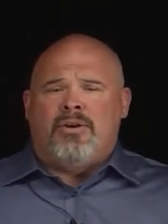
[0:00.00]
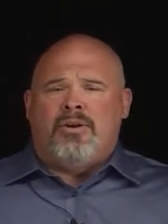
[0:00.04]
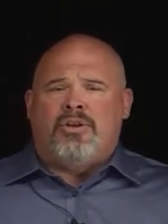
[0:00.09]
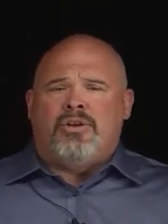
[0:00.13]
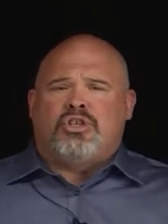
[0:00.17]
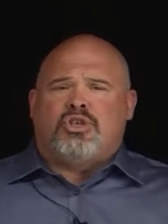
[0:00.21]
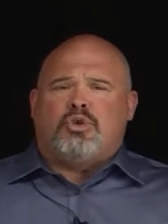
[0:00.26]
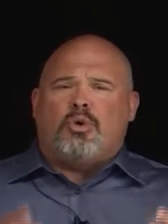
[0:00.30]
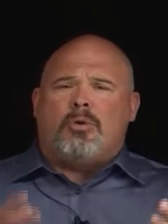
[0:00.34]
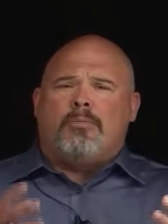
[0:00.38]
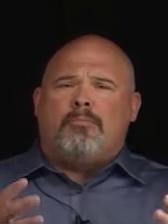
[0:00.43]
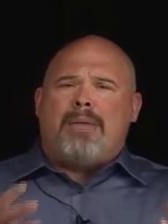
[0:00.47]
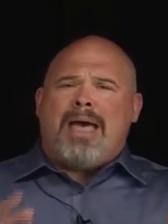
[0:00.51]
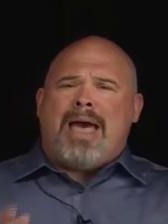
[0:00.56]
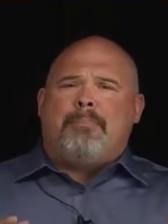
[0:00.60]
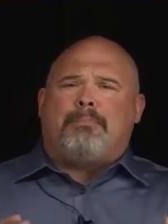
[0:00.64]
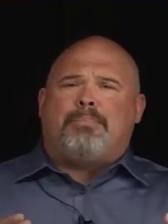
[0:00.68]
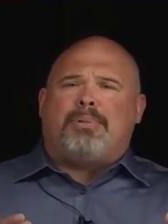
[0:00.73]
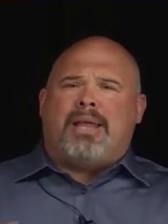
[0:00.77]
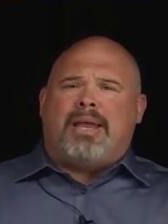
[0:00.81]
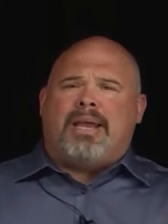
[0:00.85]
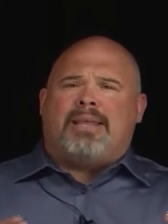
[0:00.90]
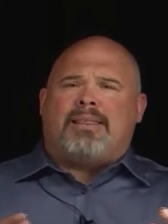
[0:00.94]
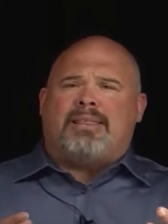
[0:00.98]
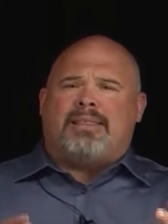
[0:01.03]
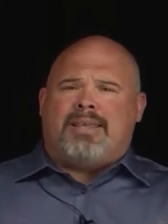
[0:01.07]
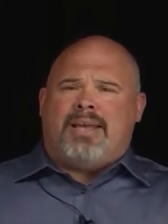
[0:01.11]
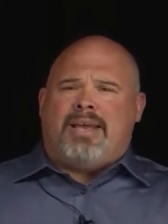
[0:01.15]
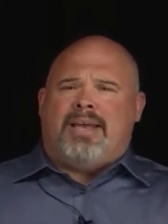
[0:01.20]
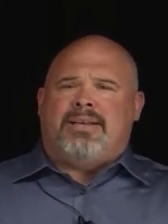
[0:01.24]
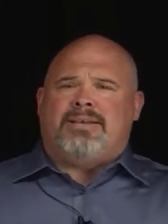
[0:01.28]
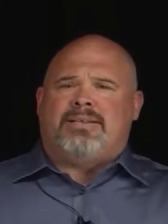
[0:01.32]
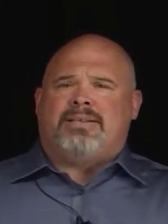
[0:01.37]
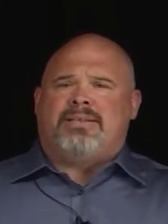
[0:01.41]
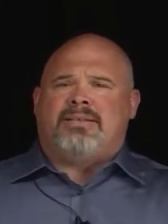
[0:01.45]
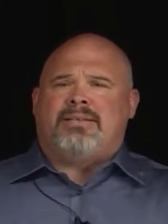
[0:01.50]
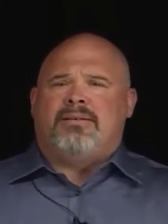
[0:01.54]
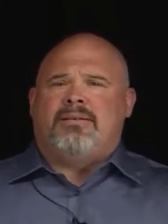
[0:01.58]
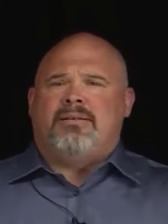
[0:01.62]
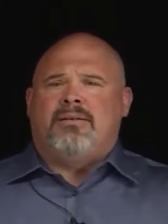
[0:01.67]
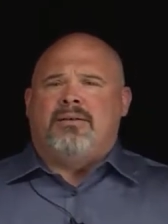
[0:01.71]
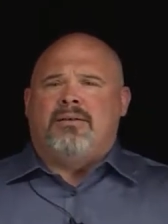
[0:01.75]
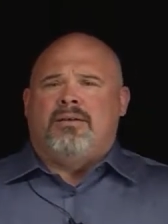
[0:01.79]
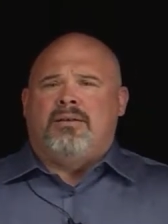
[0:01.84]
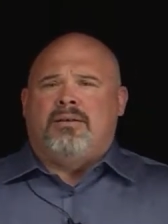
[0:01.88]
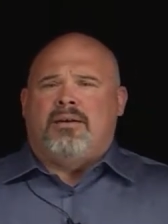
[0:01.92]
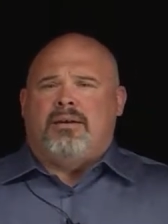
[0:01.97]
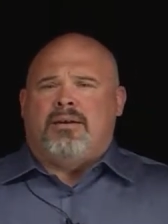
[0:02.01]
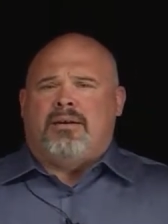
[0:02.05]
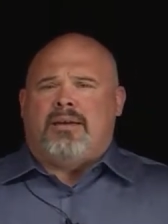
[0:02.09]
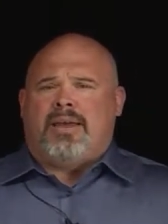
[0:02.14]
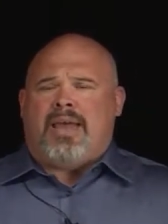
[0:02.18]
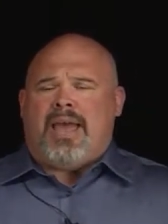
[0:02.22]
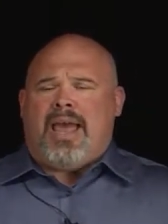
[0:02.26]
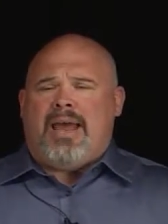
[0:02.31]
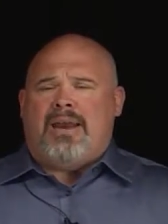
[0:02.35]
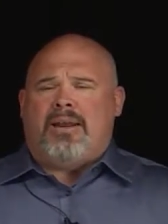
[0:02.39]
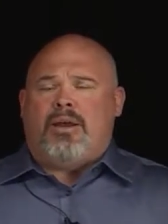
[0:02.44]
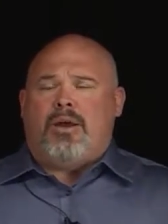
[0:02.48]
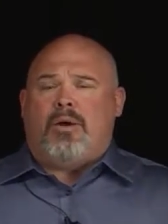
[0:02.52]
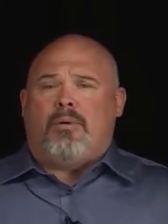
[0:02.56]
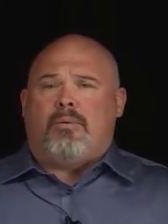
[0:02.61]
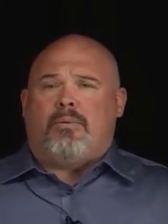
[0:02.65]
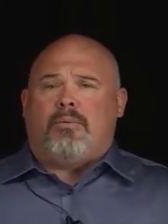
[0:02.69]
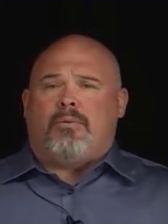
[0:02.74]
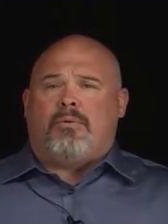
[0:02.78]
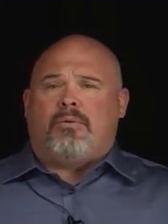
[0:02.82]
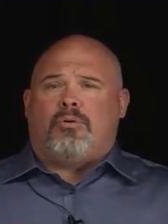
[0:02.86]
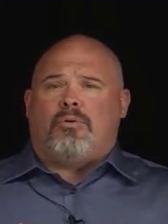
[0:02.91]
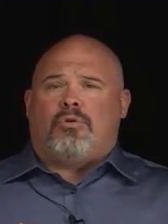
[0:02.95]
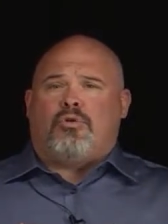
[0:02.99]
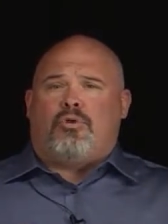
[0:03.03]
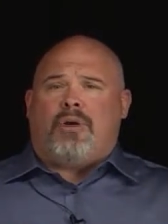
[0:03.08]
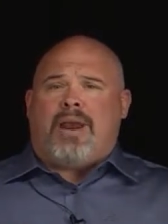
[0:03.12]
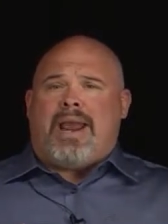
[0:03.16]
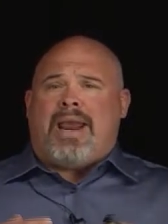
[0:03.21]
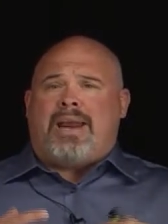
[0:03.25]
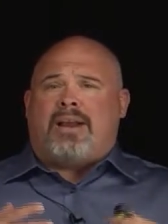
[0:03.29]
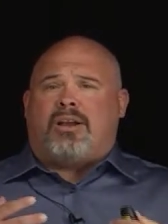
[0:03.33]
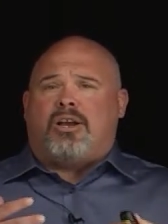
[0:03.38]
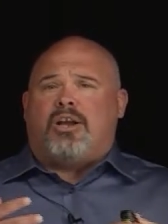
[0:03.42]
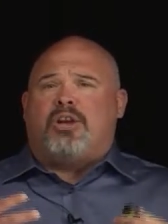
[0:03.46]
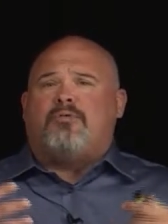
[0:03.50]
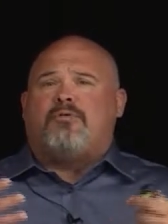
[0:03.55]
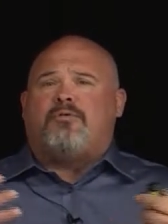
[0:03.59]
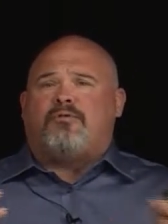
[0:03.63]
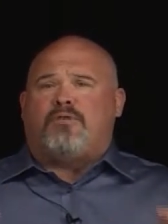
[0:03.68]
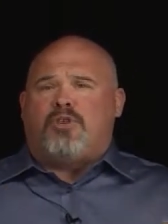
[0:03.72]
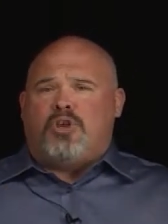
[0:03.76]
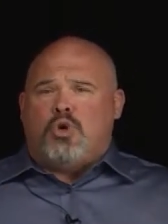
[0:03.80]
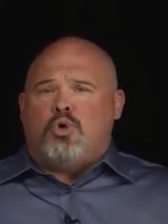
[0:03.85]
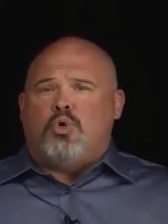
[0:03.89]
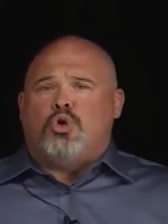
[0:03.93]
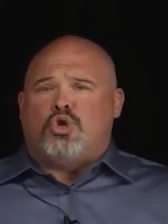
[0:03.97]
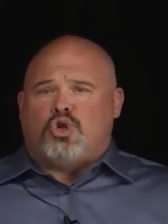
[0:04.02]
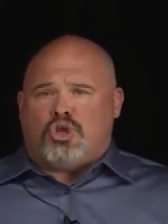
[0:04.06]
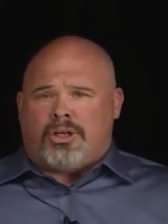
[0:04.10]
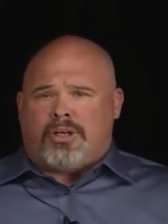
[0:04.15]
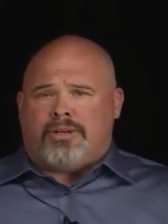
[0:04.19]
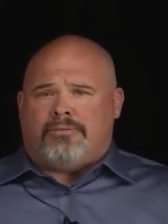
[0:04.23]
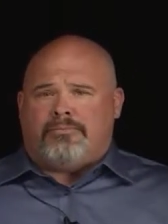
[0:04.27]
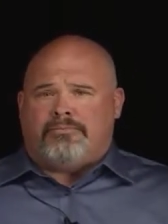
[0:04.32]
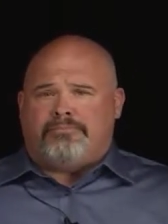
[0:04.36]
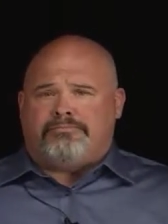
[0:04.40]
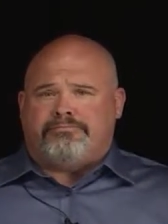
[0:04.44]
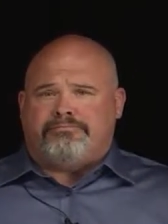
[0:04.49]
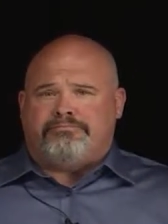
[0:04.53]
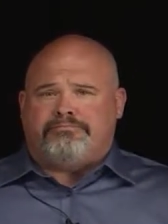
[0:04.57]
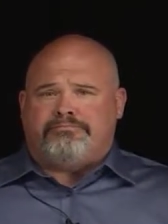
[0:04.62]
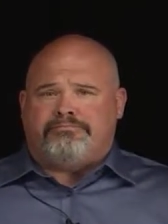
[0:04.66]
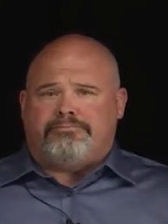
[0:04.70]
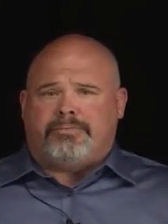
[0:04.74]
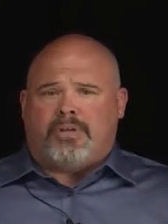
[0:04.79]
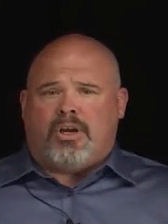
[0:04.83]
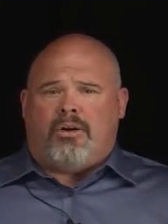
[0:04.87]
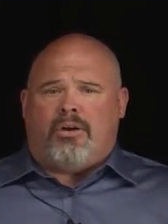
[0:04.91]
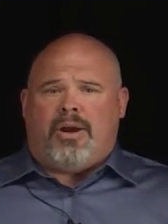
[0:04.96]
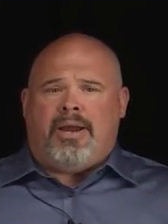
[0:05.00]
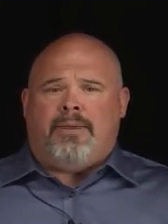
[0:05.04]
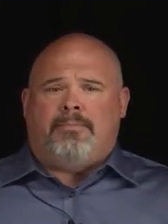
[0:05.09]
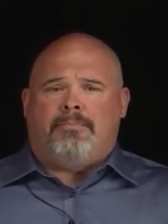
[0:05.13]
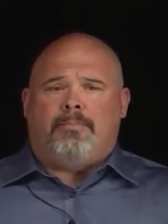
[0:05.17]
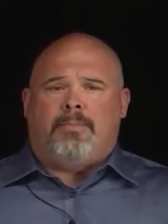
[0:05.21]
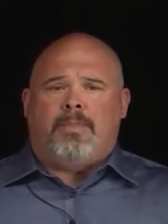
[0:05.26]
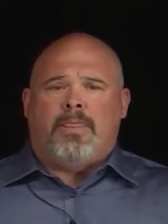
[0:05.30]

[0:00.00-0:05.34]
So a map like this can create confusion, all right?